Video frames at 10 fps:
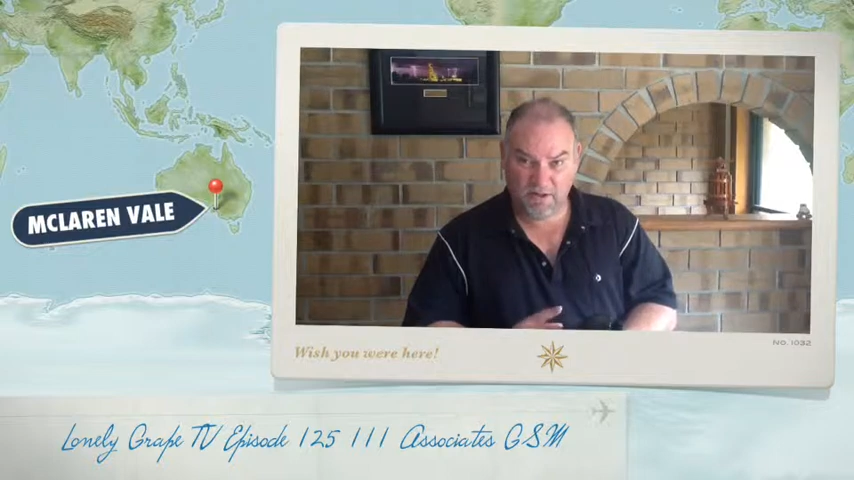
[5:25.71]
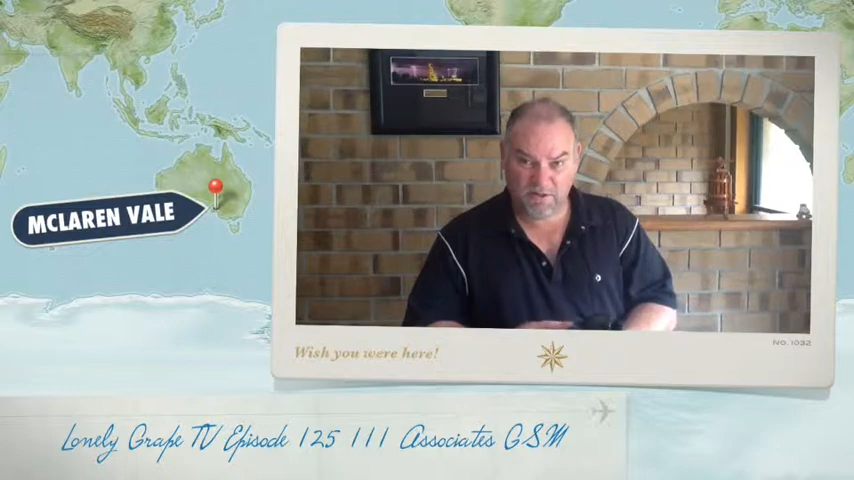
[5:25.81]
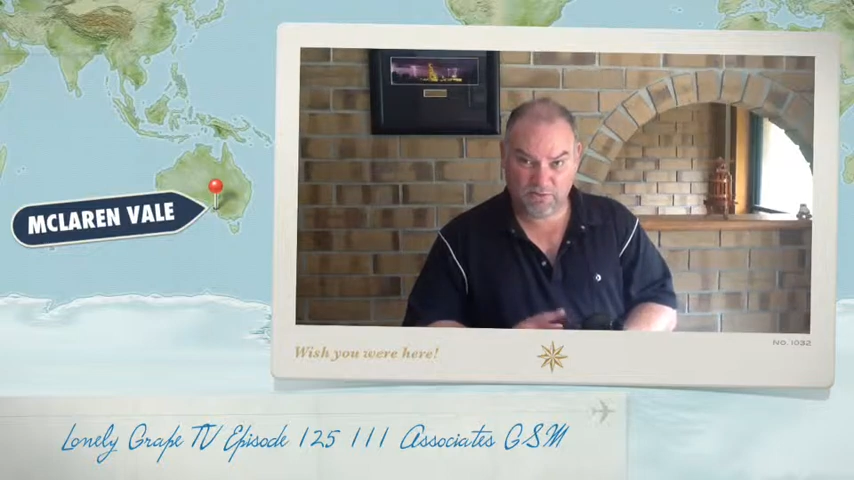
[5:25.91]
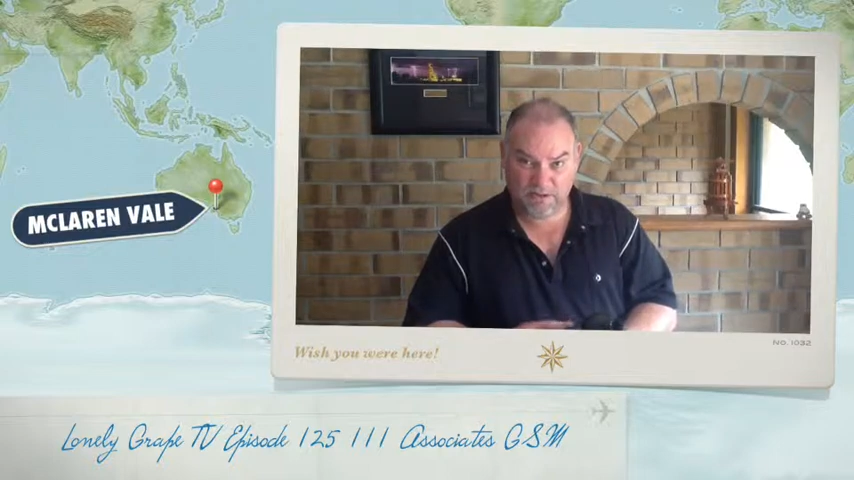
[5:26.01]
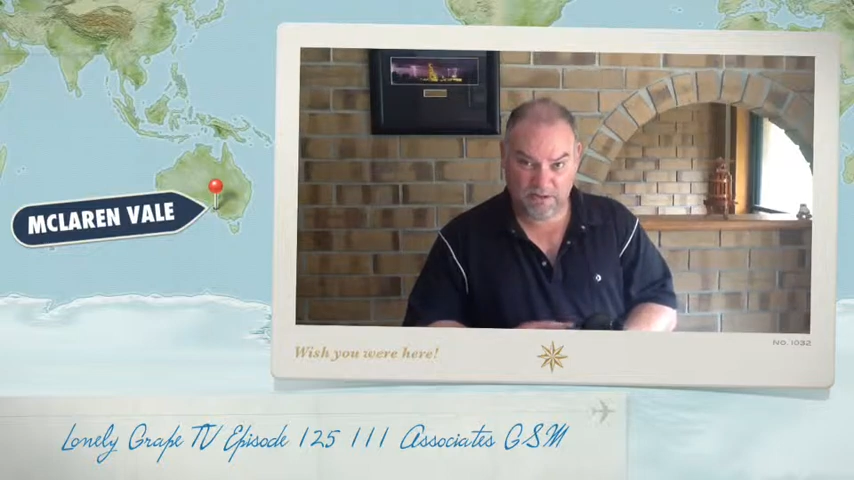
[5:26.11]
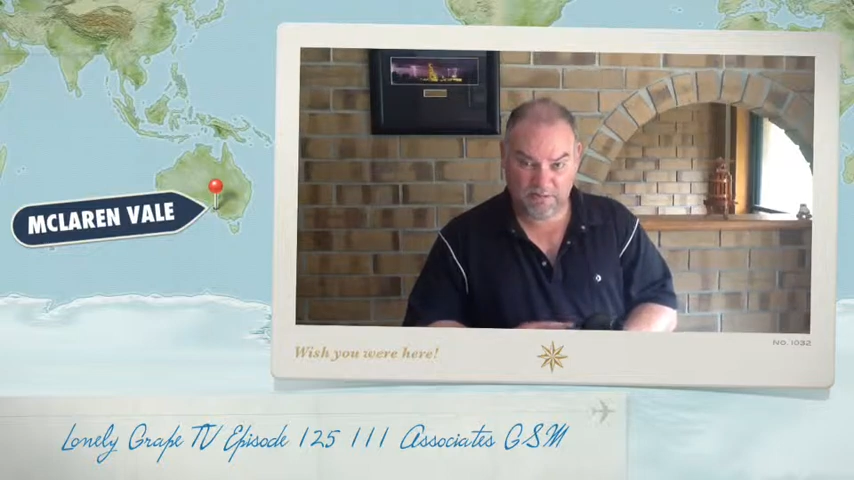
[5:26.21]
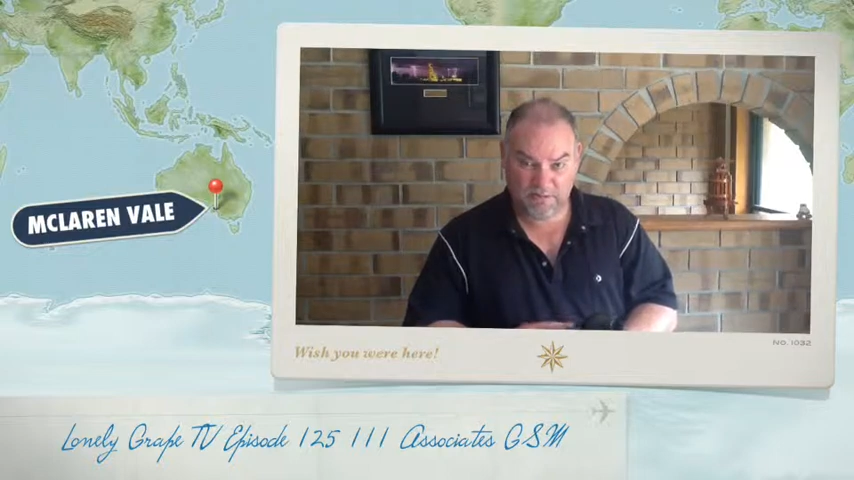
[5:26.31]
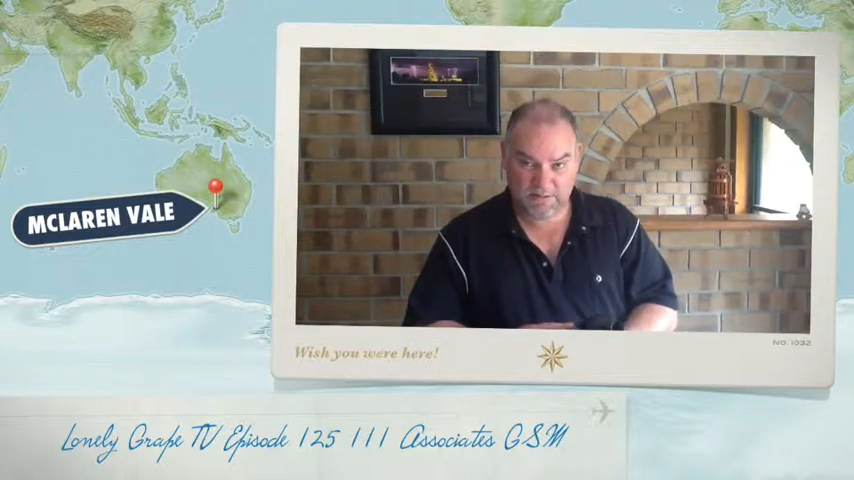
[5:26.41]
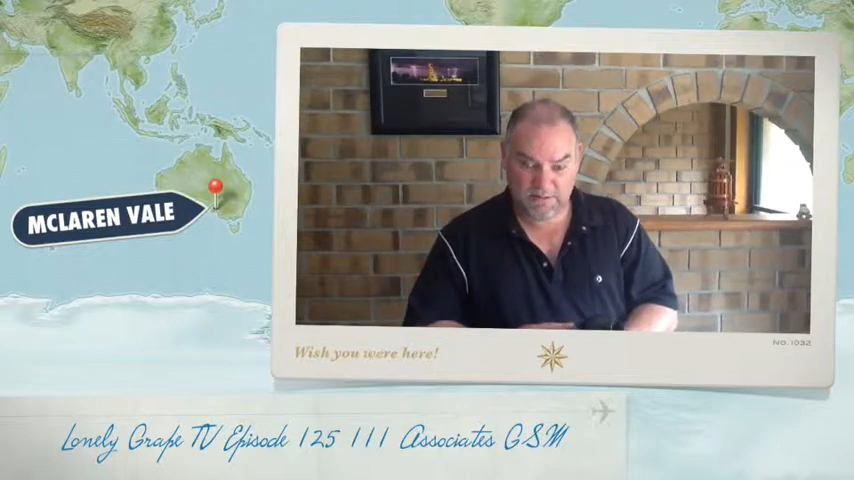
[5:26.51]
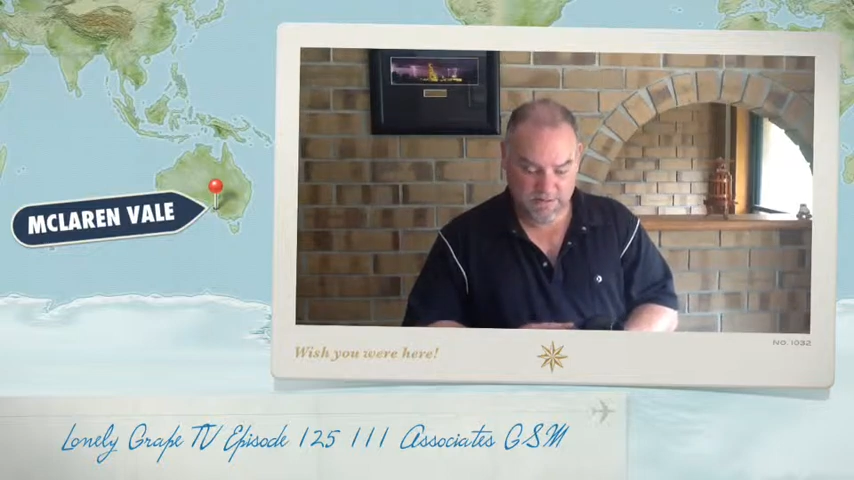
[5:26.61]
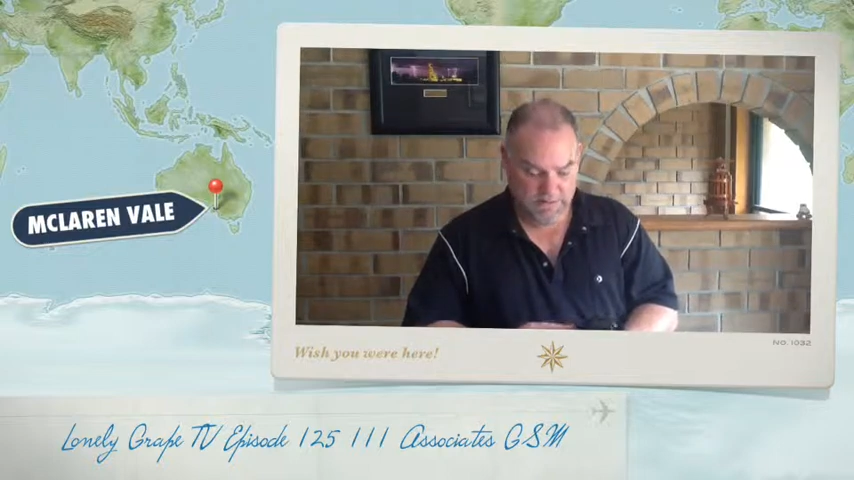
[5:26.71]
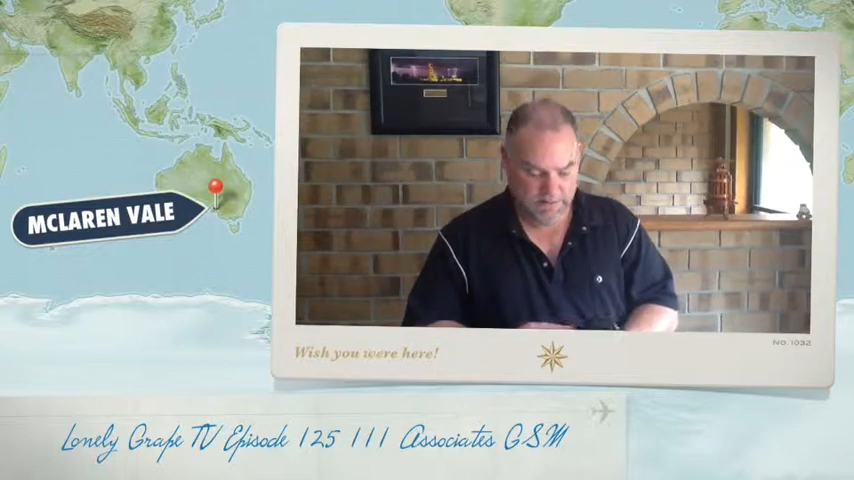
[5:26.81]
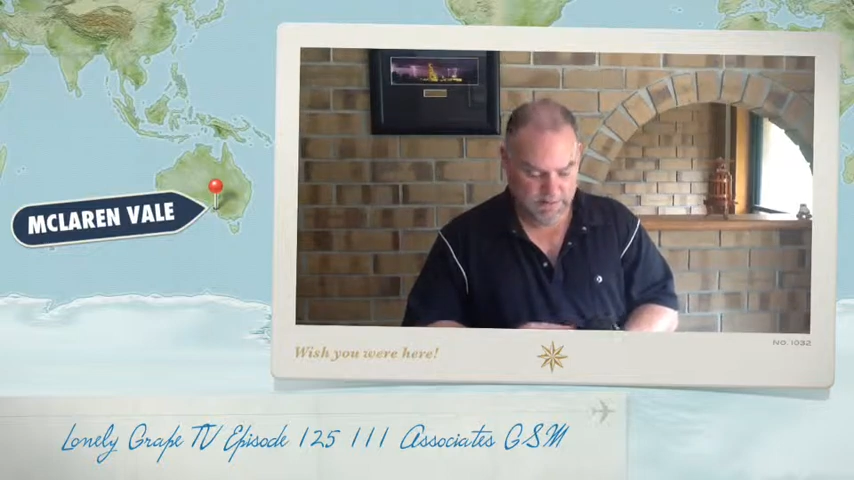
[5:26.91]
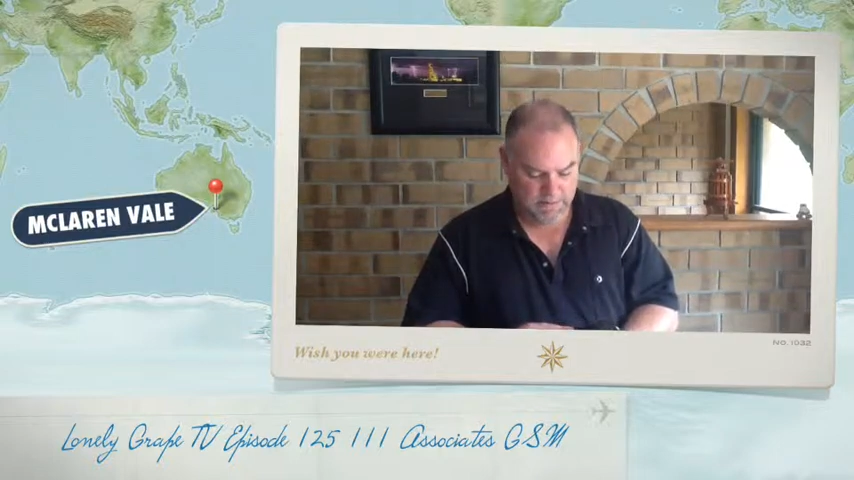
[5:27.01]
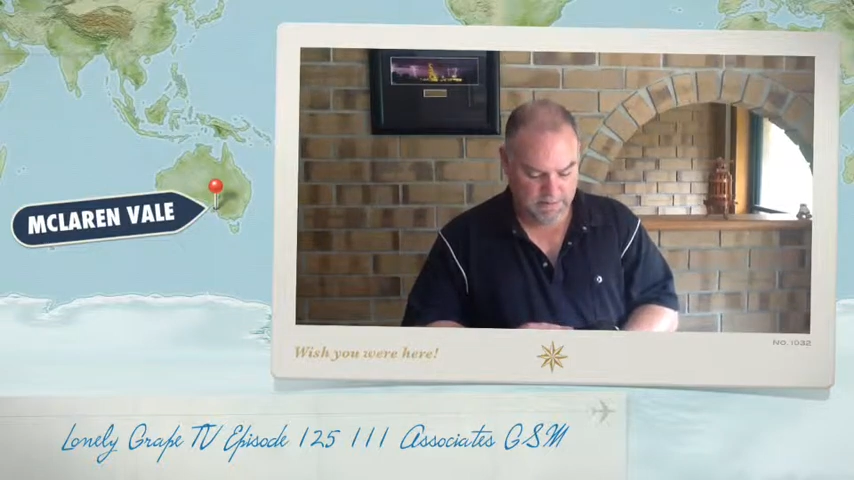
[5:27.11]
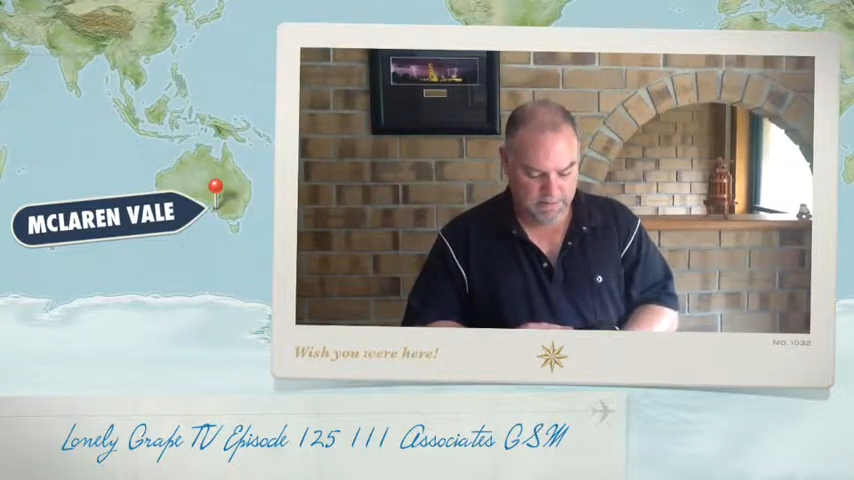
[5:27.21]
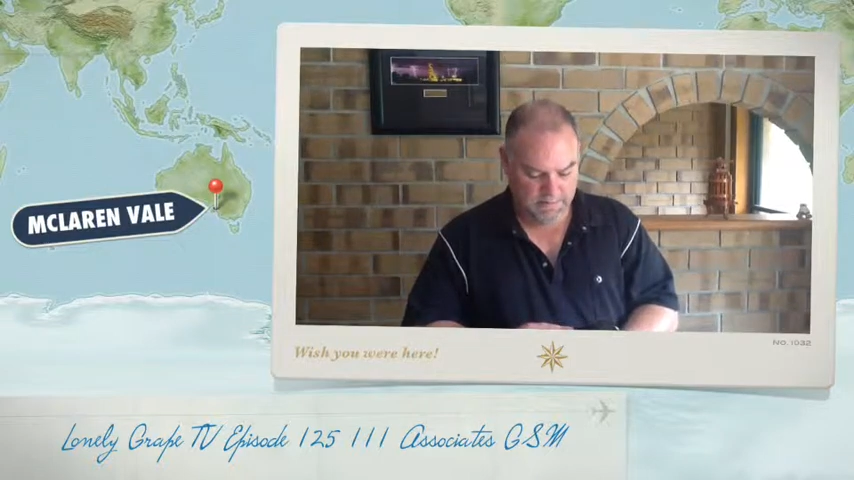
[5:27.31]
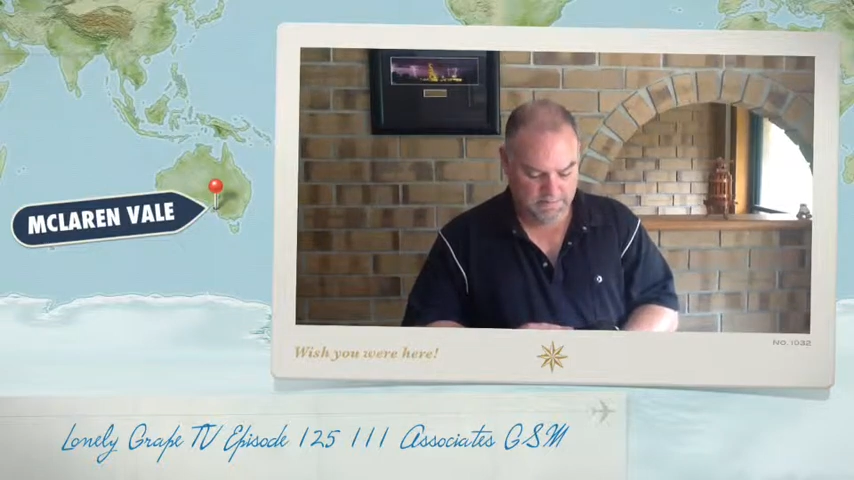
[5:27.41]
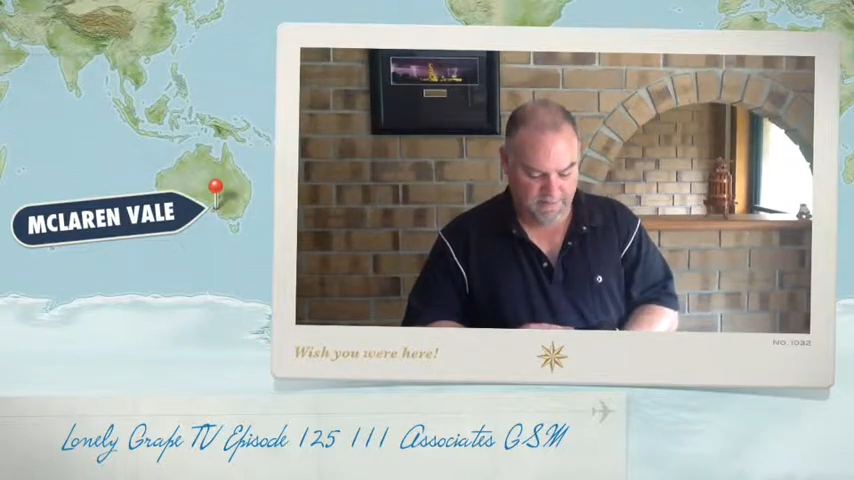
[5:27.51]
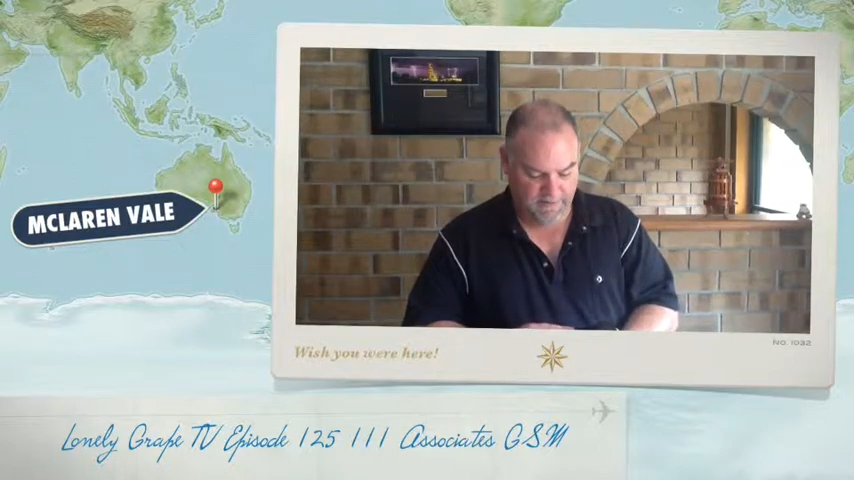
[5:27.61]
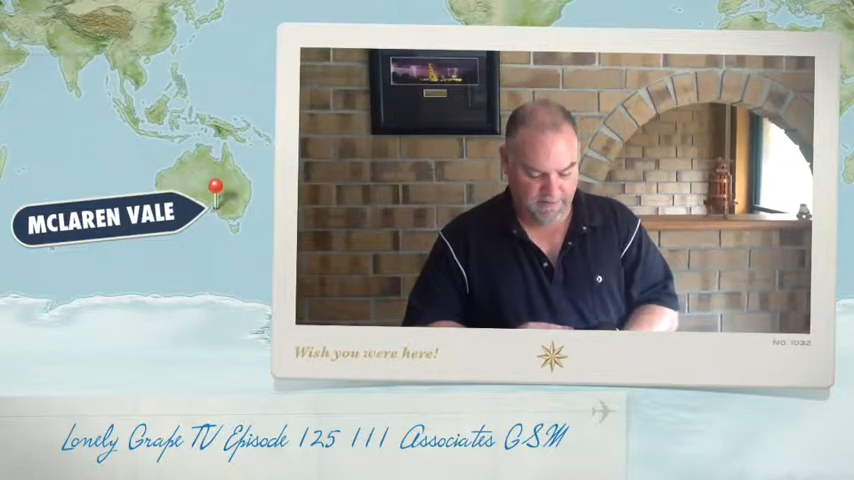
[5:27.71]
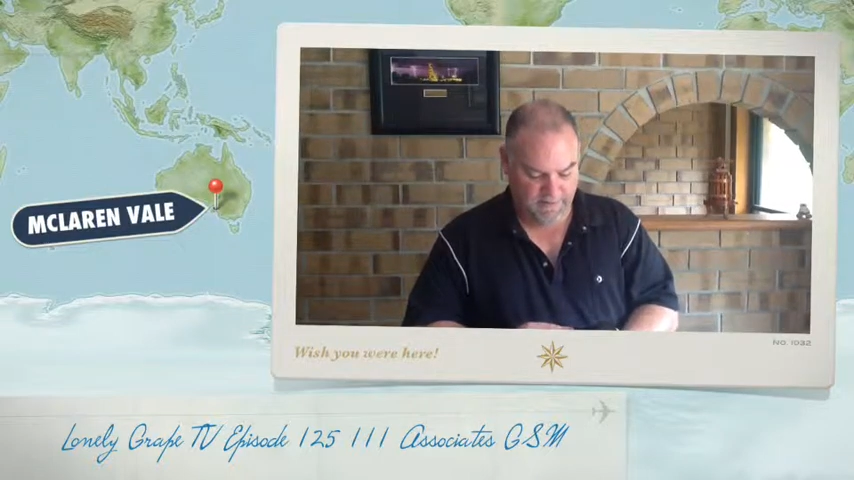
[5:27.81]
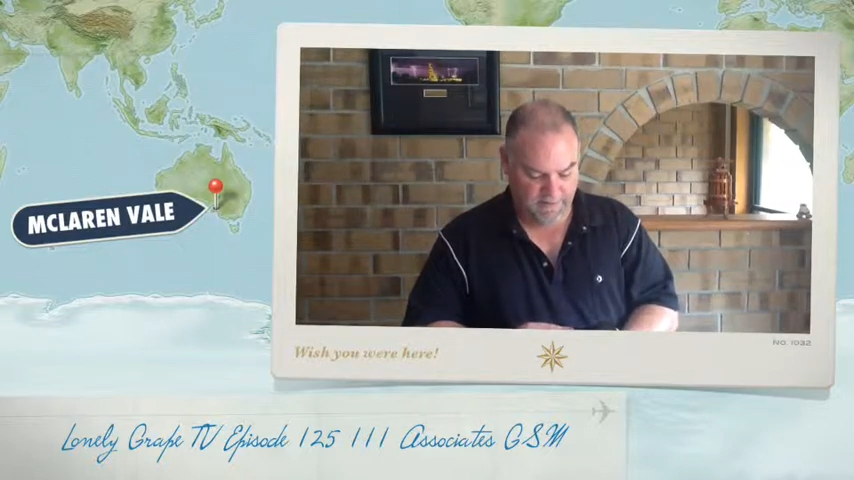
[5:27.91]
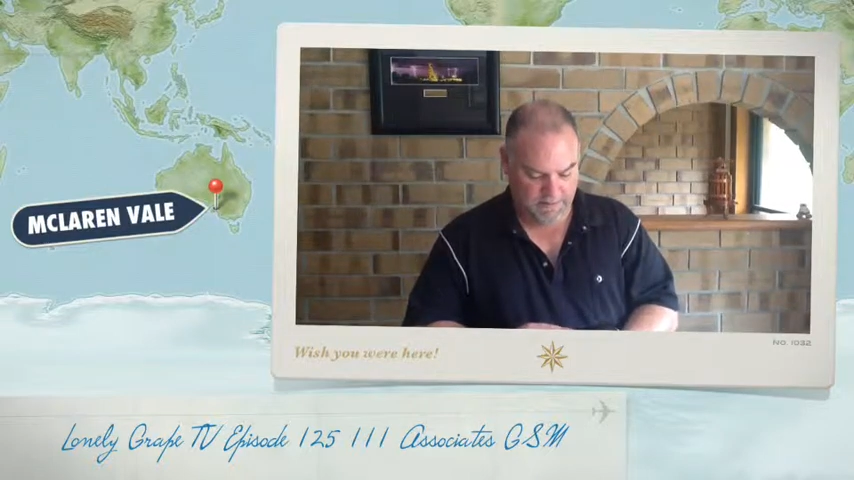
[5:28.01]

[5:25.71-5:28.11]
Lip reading: interesting, and in fact